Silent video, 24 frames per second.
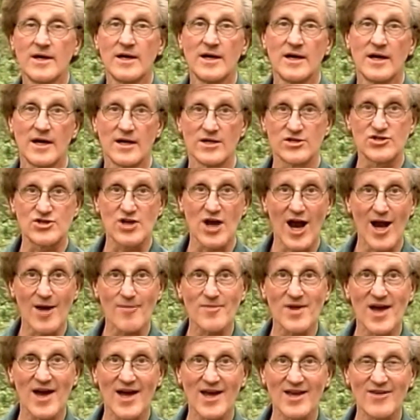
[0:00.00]
a sharp
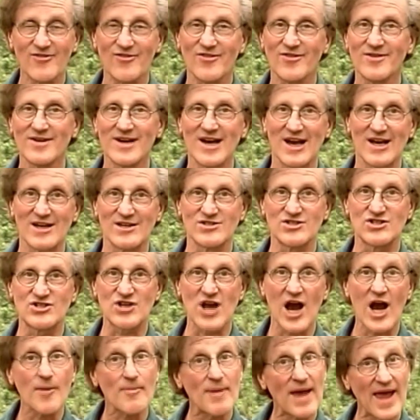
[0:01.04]
knife, a
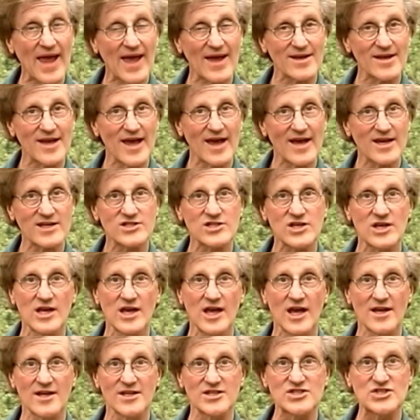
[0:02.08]
sharp hand axe,
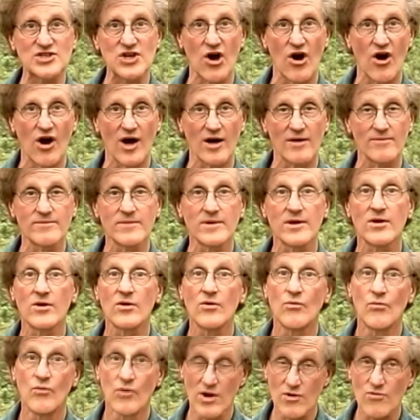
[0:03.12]
and a saw.
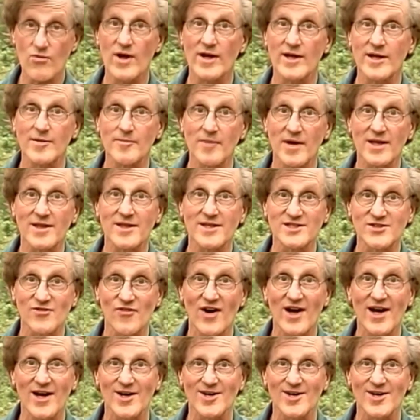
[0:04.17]
We're ready to make this fire.